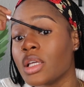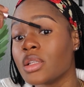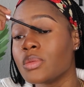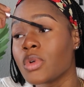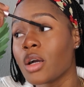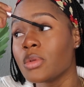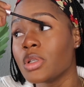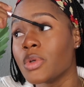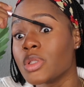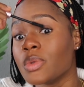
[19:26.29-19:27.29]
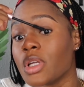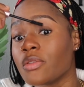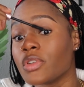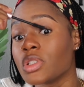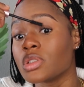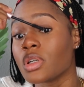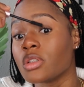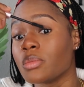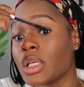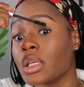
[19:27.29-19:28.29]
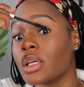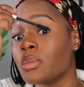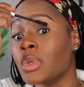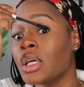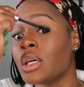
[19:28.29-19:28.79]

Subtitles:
and it probably was when I first started makeup,